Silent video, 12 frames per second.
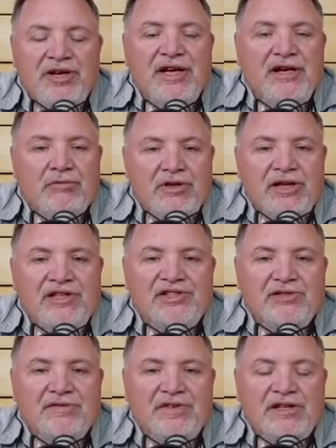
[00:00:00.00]
get in a
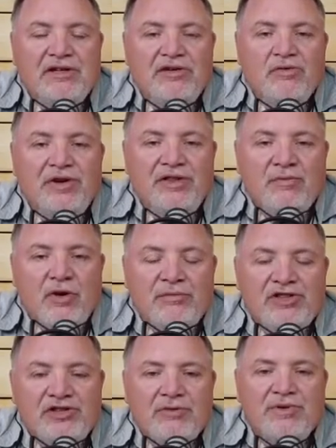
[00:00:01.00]
relational vehicle with a more
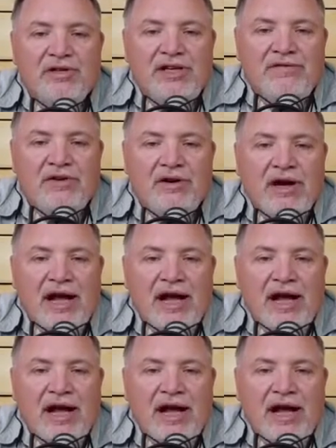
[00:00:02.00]
mature believer,